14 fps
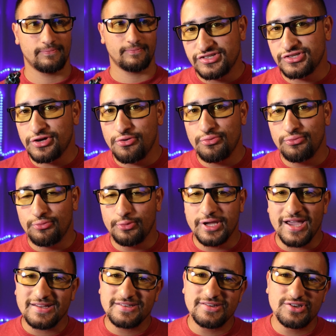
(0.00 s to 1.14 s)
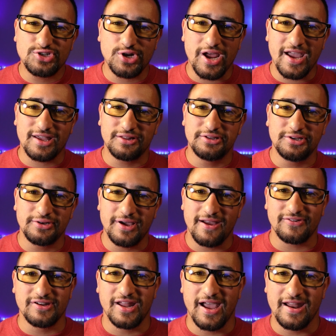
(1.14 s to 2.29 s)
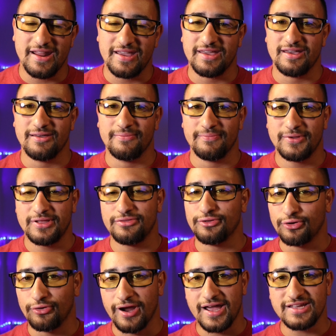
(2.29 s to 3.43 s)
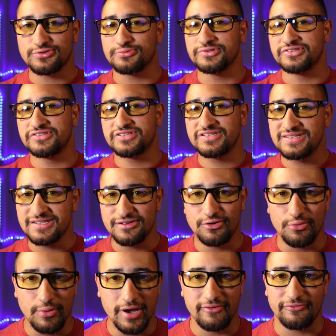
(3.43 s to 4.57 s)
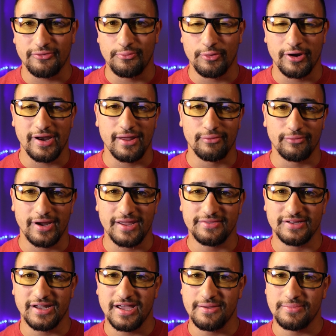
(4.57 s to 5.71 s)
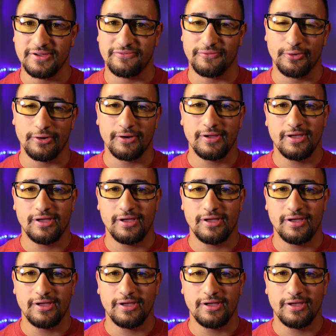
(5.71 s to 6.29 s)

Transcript: So we got to the track a little after 9 a.m. The grass was still wet from where it had rained the night before.